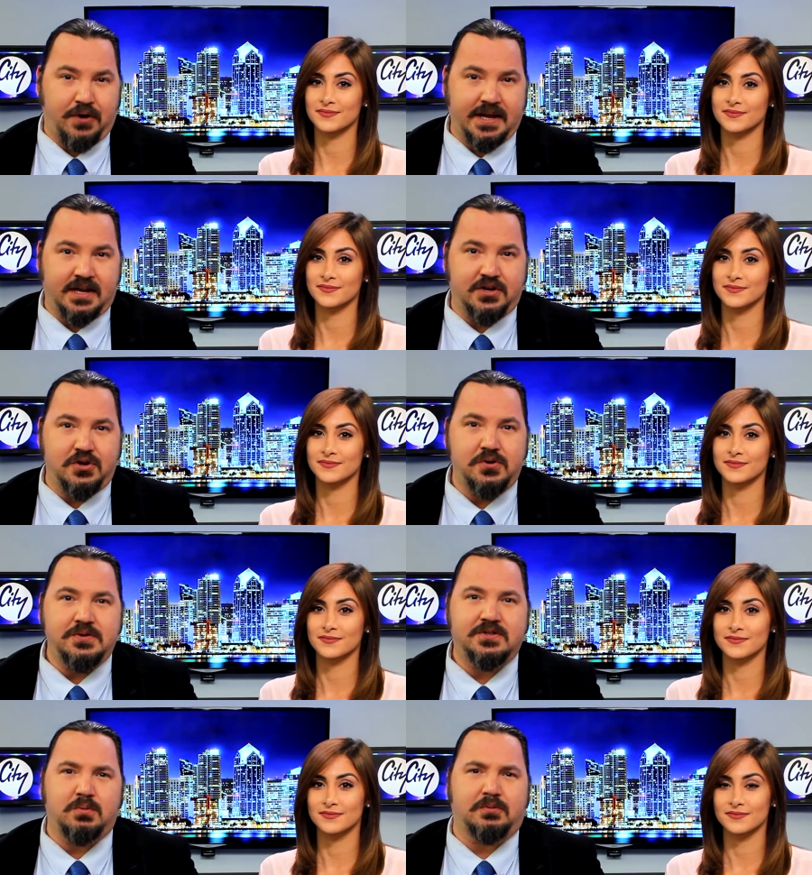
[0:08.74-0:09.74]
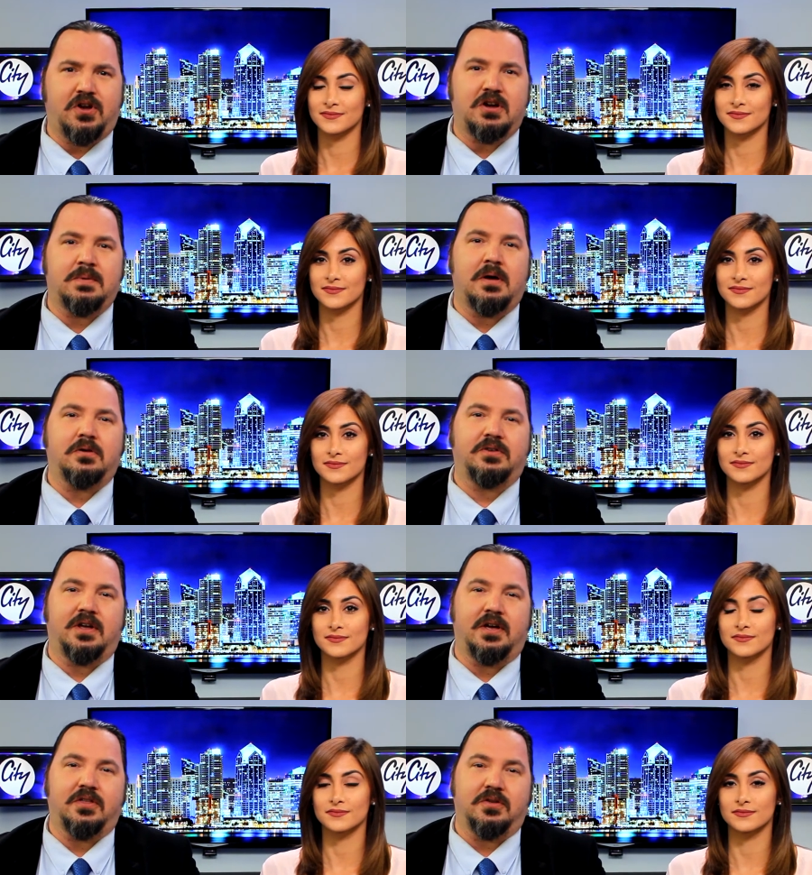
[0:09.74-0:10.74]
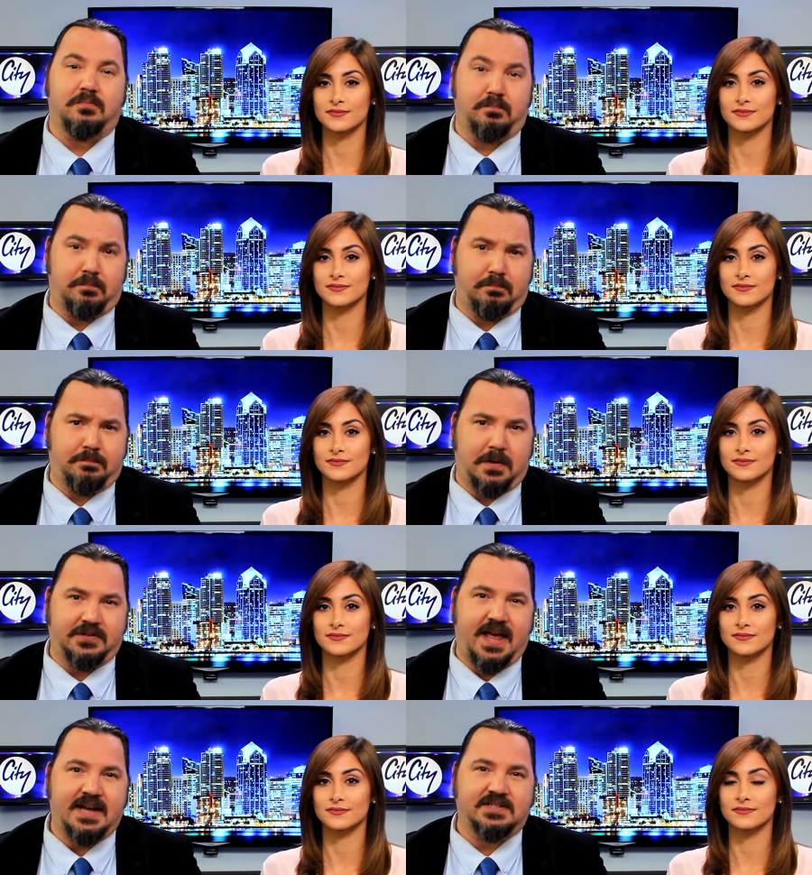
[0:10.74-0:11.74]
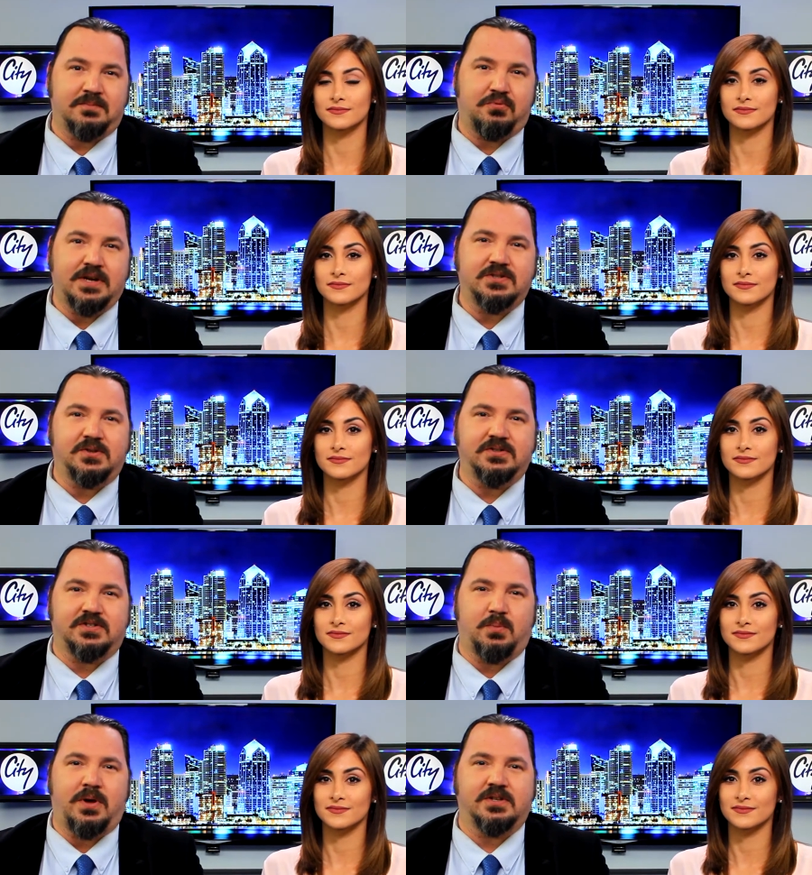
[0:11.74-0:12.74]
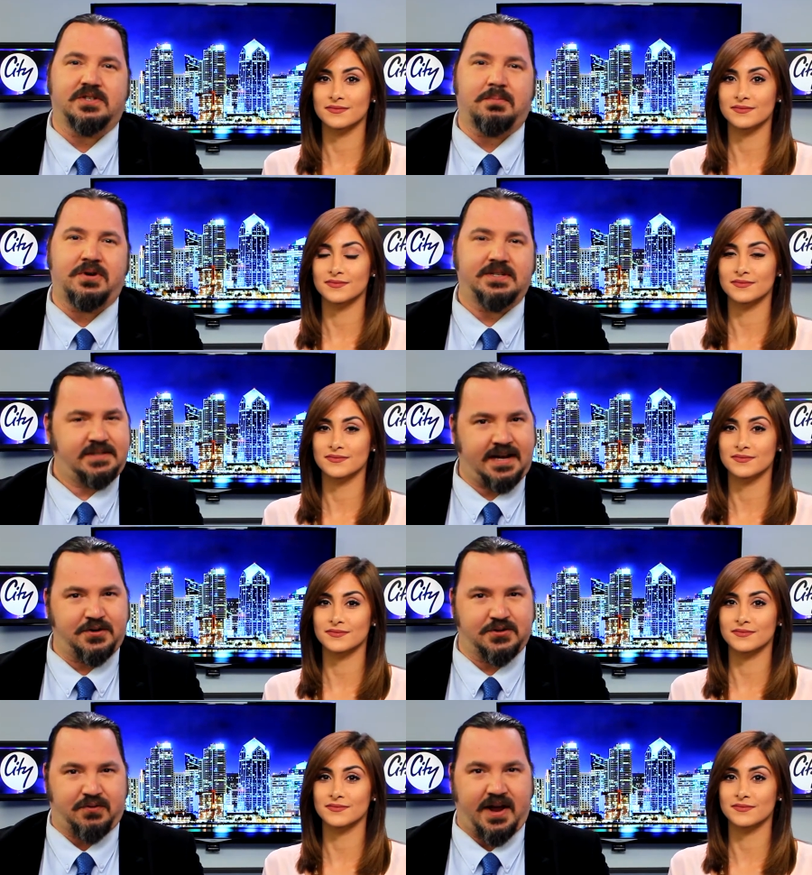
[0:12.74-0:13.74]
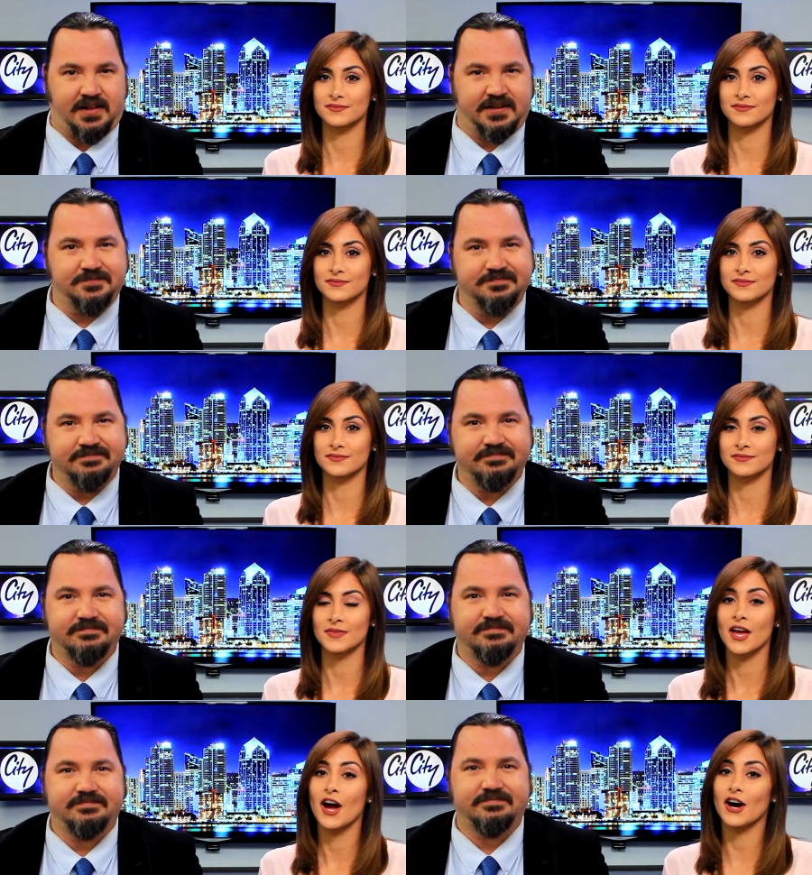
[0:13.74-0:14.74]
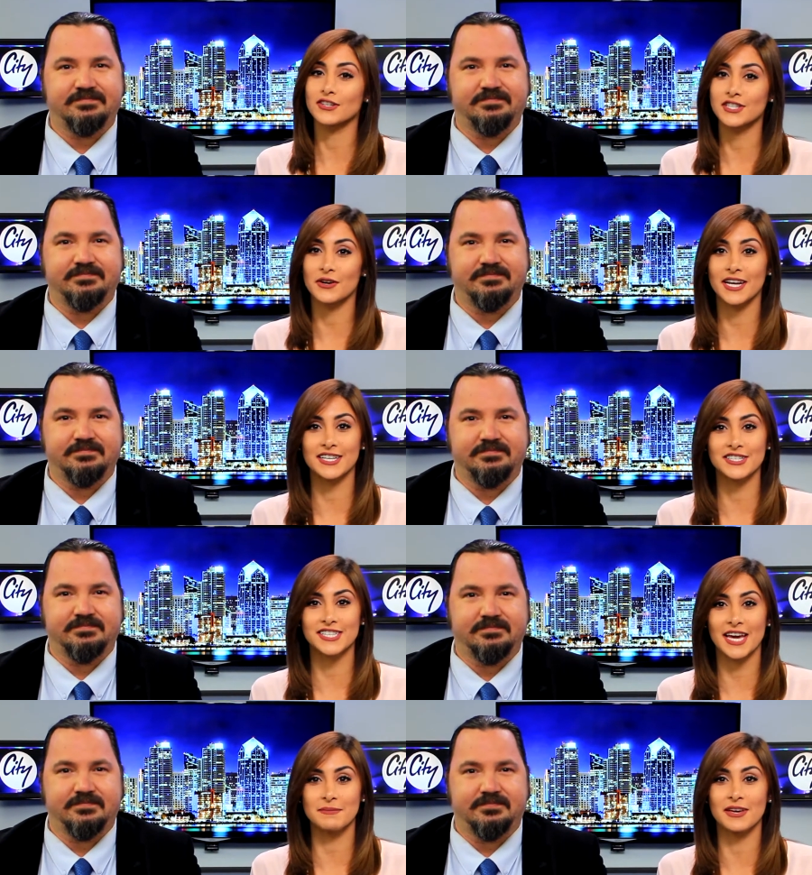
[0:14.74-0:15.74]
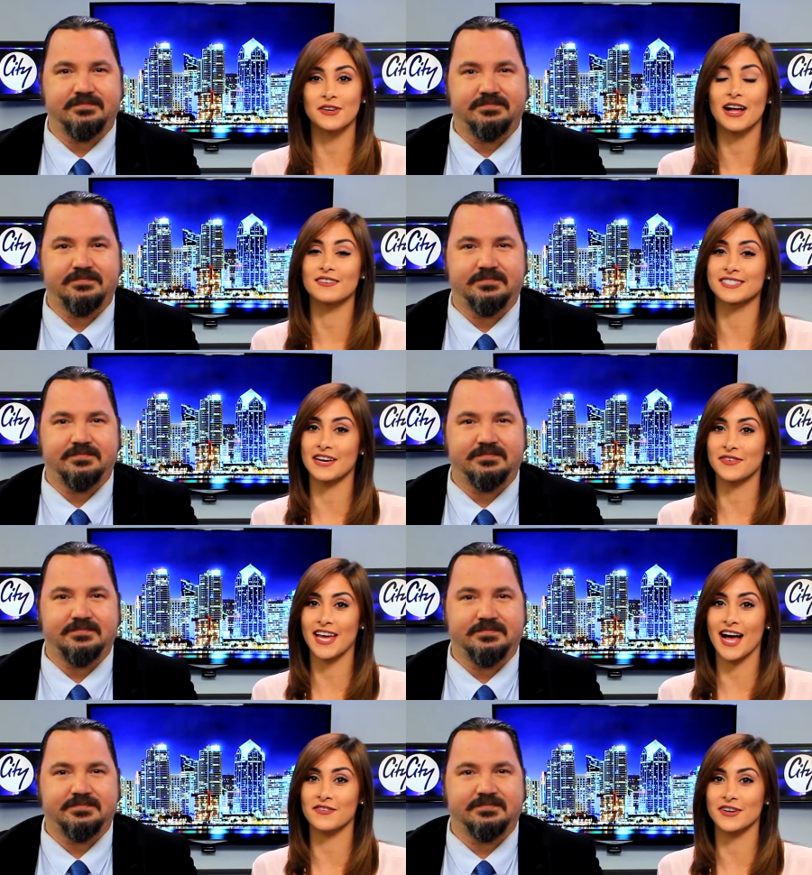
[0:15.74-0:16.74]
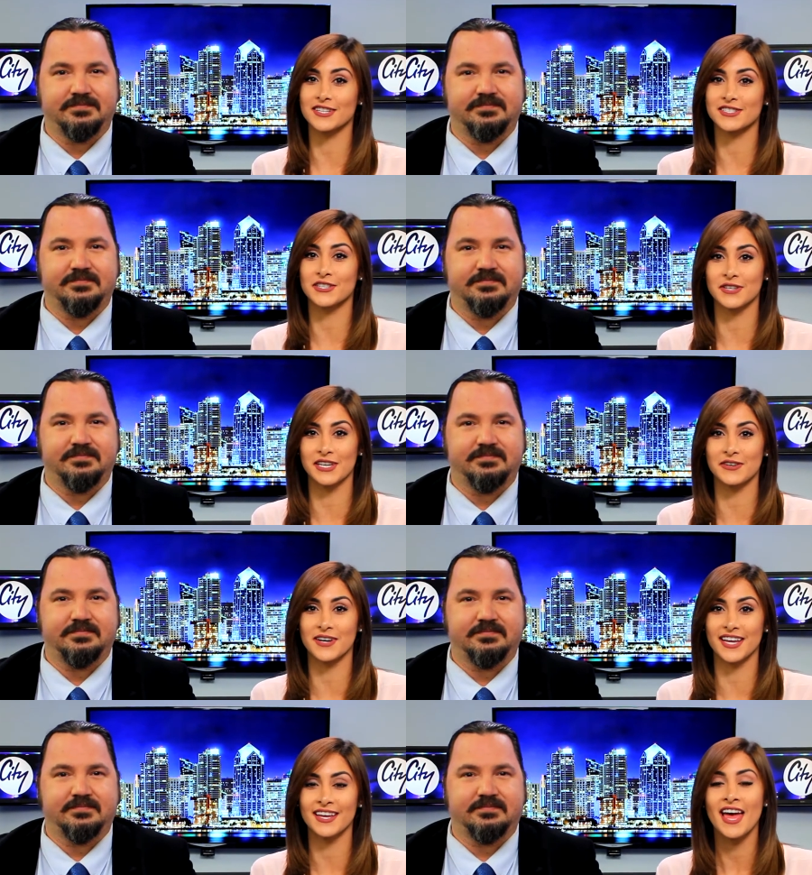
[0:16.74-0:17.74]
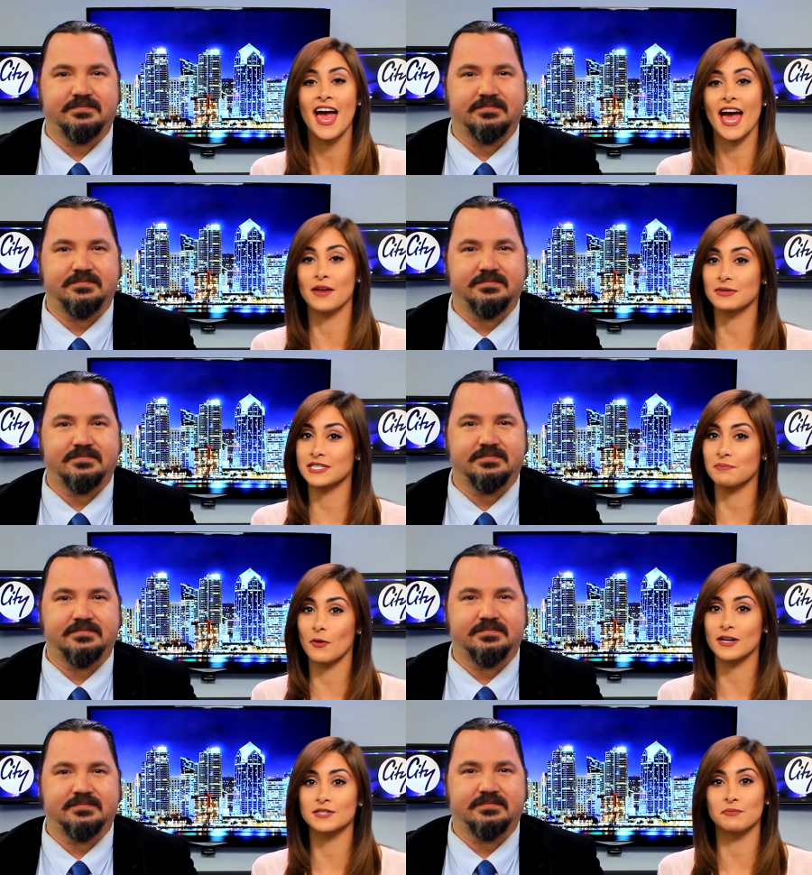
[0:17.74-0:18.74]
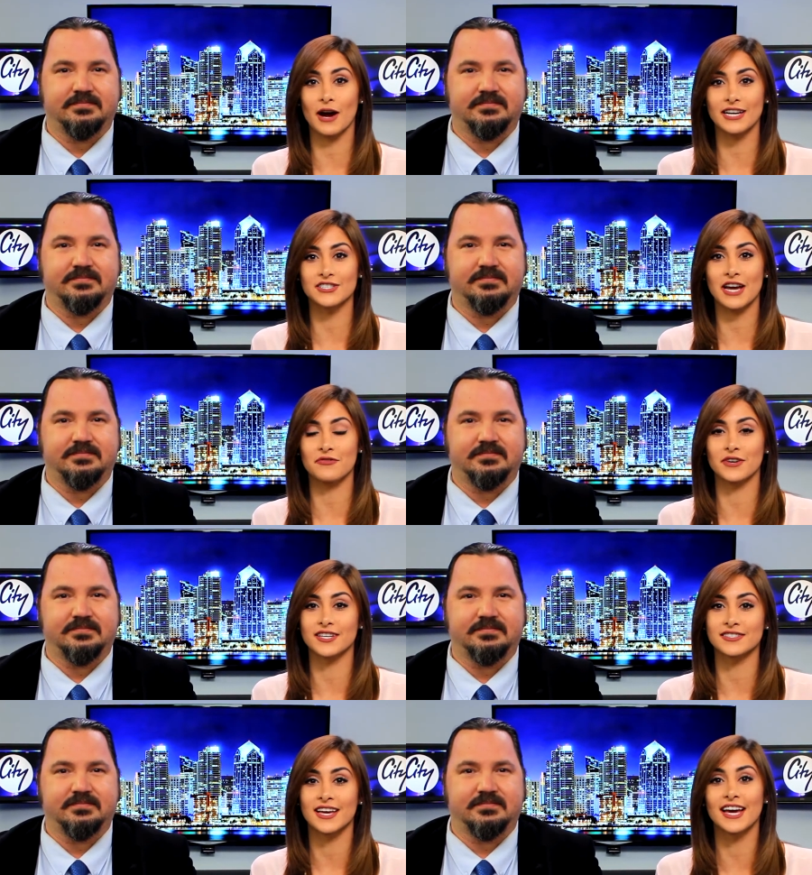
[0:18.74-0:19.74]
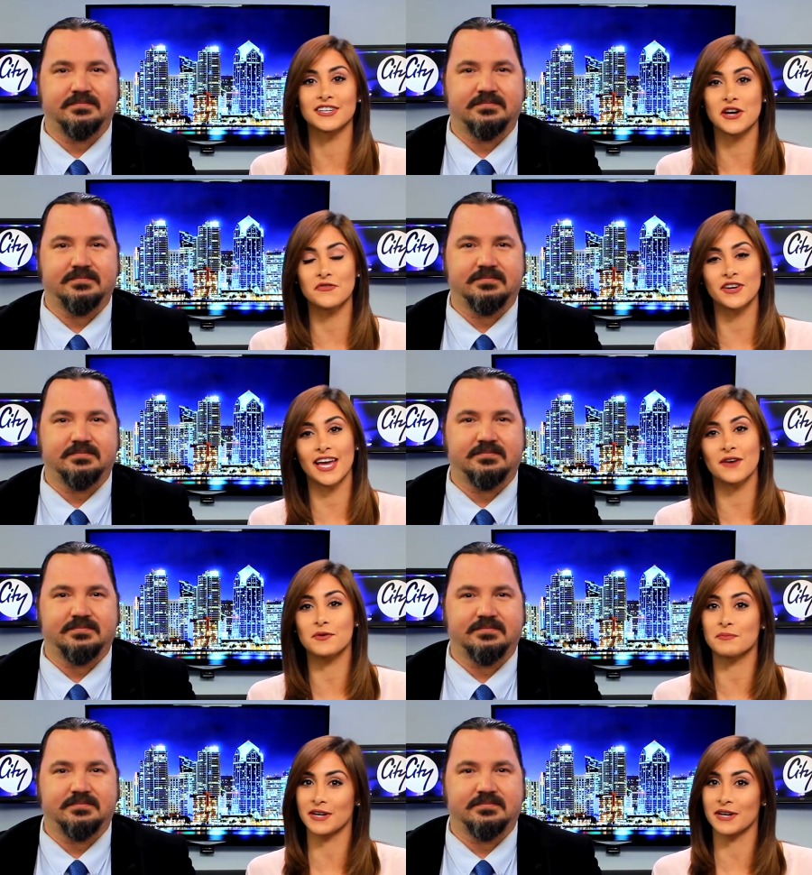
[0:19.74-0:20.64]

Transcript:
Speaker 1: breaking news. We'll be talking about uh, the attacks in Brussels as well as the Bernie Sanders rally.
Speaker 2: Also in entertainment, you'll have Stephanie Alvarez tuning you in, and with sports, Brian Jeffries. And don't forget, we'll